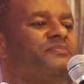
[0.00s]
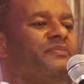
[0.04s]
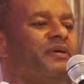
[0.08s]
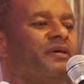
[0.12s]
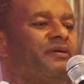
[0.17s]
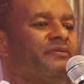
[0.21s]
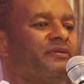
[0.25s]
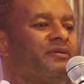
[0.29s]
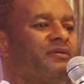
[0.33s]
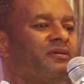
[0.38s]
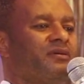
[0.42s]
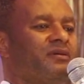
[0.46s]

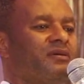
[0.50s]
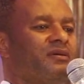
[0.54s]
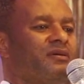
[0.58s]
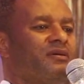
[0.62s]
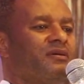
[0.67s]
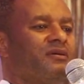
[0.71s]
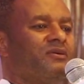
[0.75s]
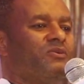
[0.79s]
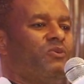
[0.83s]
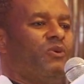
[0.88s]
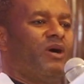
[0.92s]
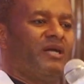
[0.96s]
Mary?
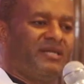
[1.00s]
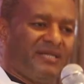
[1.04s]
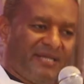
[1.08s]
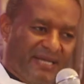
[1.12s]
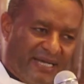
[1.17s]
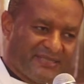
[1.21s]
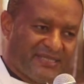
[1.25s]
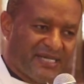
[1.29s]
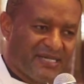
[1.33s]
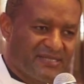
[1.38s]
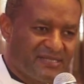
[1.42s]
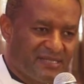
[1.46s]
What did the
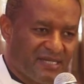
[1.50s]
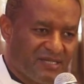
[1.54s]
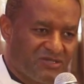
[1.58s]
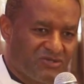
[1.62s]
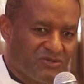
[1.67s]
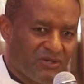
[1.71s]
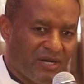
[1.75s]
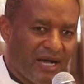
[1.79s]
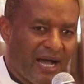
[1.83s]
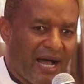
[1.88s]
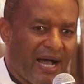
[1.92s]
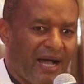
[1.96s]
angel say
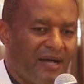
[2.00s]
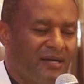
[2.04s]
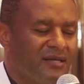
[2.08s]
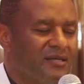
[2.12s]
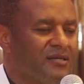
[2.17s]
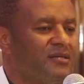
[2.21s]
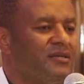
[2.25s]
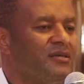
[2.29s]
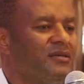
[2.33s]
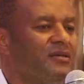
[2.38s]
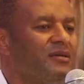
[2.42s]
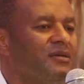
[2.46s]
to
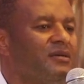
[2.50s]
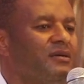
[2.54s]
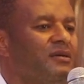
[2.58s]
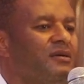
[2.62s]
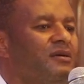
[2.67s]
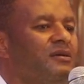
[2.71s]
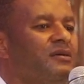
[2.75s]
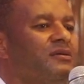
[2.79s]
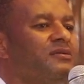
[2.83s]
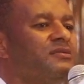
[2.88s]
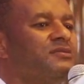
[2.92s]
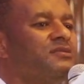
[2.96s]
her?
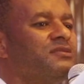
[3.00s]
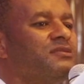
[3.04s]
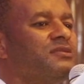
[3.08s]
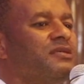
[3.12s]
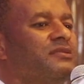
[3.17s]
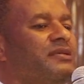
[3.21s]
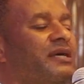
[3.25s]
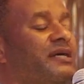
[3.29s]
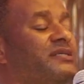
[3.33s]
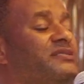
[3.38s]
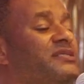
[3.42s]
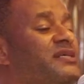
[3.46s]

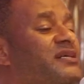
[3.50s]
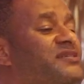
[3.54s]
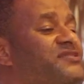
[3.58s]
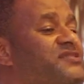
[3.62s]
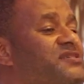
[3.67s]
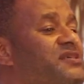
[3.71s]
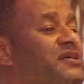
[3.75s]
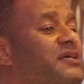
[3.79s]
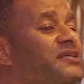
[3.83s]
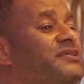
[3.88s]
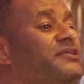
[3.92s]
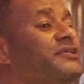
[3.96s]
The angel
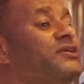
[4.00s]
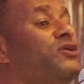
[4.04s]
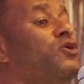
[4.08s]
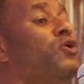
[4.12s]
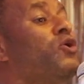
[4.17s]
said, the